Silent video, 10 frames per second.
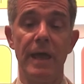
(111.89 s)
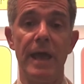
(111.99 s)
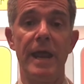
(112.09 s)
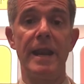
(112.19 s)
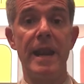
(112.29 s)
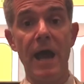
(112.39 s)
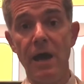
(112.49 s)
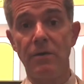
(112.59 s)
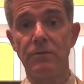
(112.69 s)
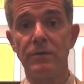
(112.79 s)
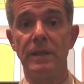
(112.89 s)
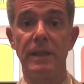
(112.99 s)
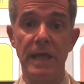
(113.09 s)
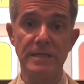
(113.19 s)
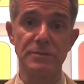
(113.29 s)
and now,
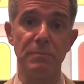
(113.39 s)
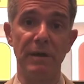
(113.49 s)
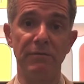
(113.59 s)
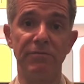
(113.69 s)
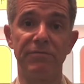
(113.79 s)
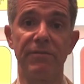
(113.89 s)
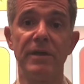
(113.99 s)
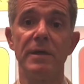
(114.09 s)
last month,